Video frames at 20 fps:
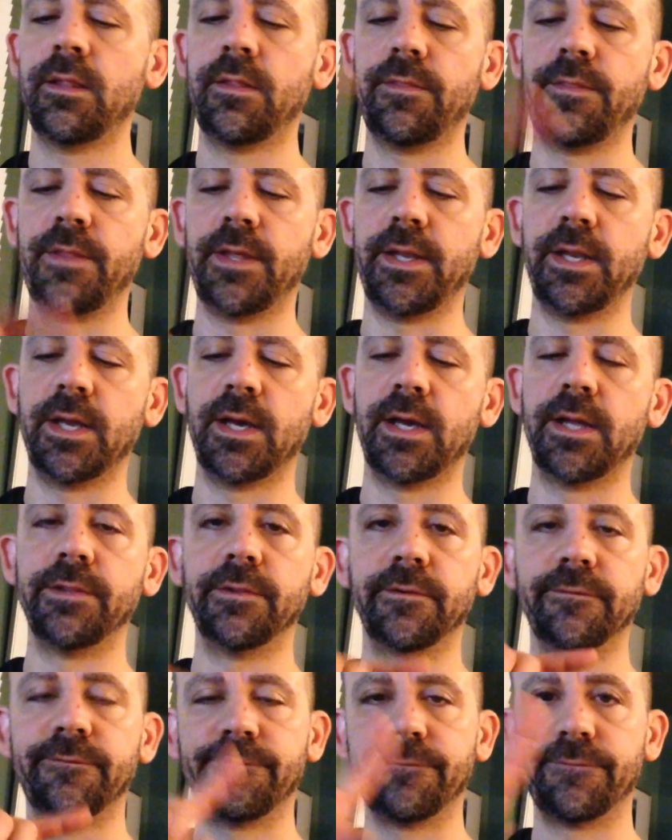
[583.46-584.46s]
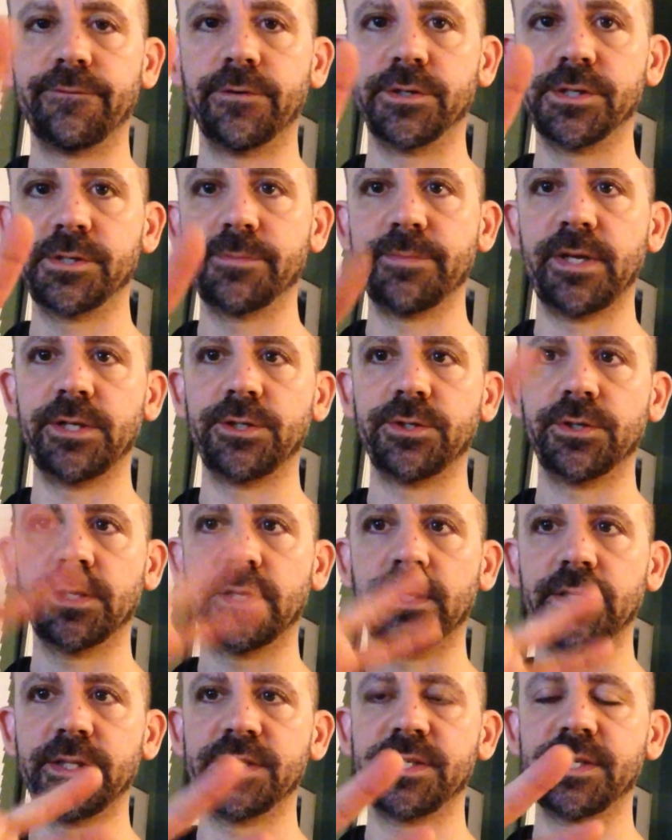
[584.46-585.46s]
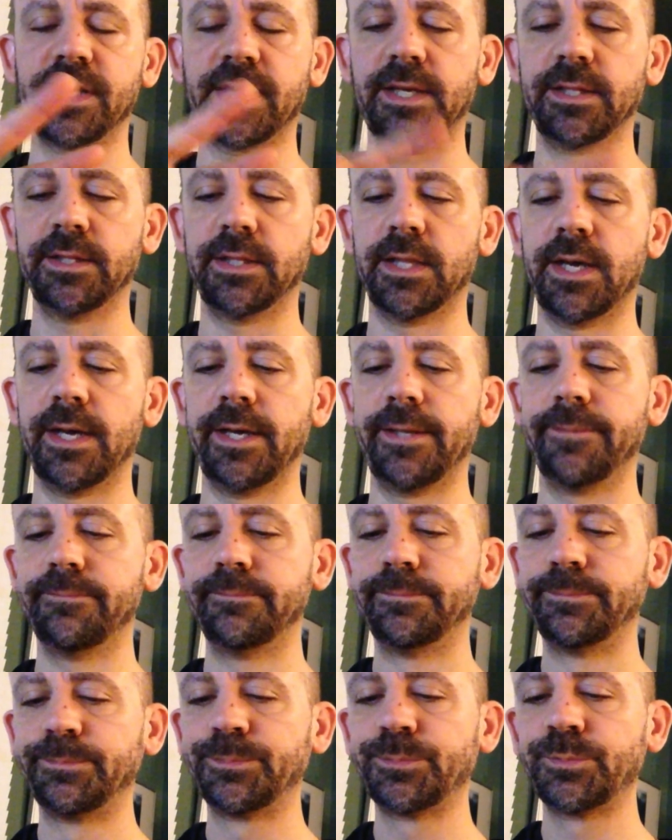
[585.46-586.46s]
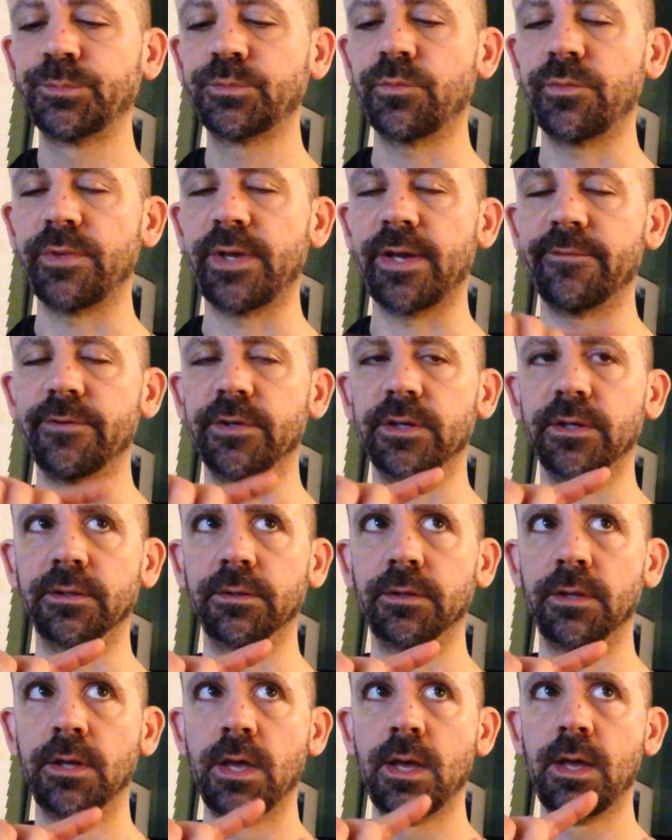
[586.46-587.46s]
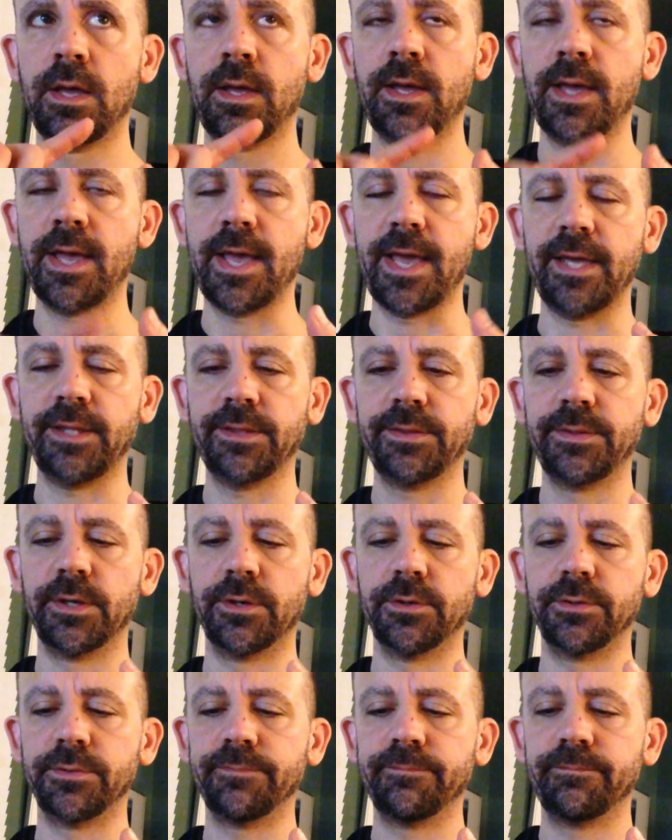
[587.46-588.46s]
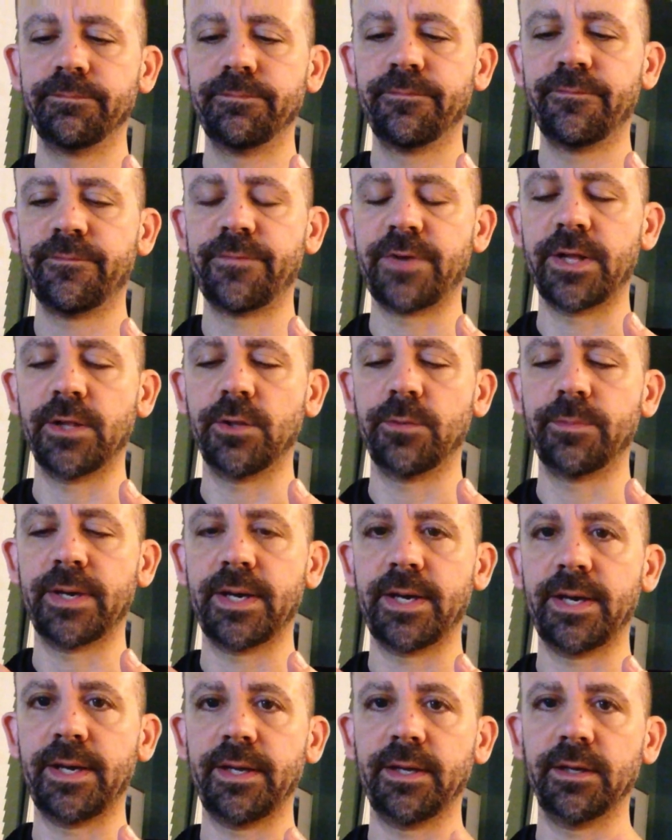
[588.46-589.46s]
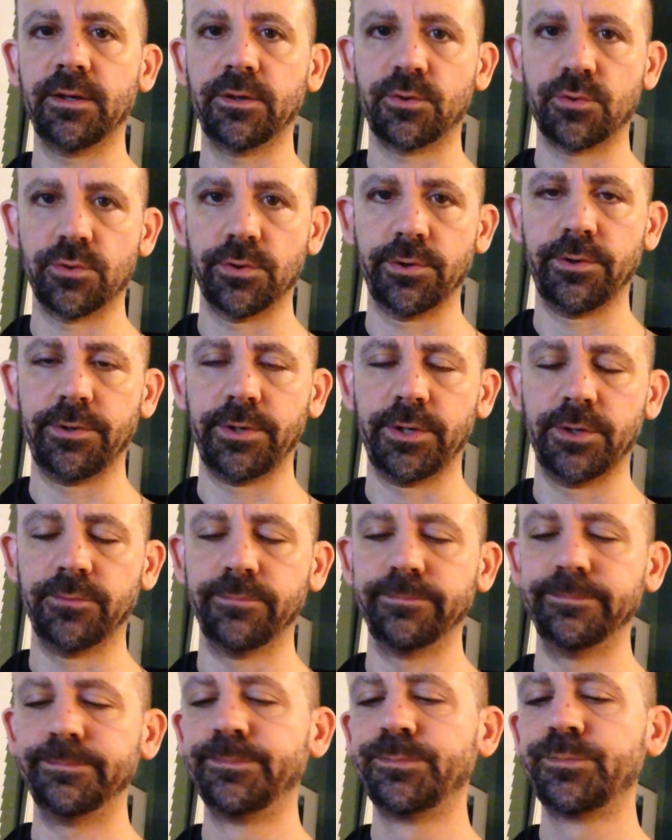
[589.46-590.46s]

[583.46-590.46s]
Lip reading: Then on the first measure of the second line, we have a eighth note followed by a quarter note,